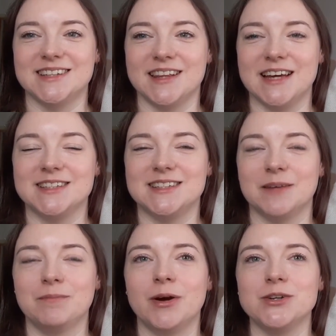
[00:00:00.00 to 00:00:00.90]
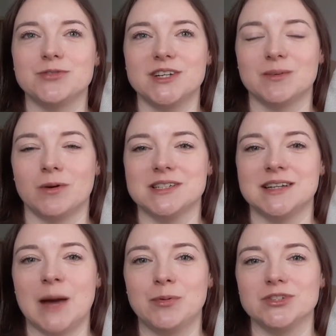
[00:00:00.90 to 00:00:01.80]
There's the most recent one is an
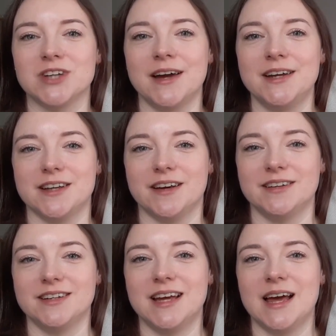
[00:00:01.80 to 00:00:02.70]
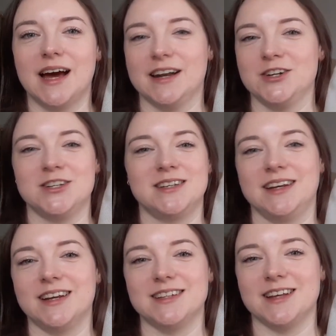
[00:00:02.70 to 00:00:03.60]
apple cider, and I just think
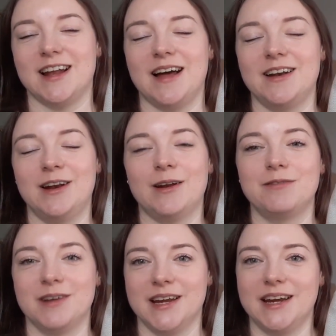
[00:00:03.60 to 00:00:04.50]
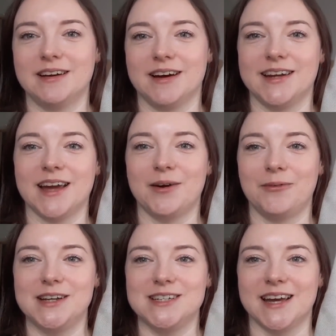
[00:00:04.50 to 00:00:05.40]
it's lovely. I cannot
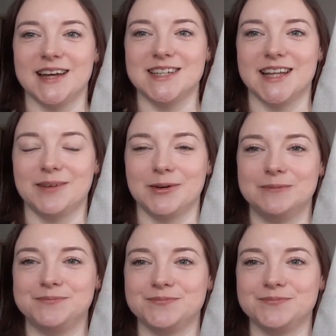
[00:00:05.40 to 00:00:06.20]
wait to get to that one.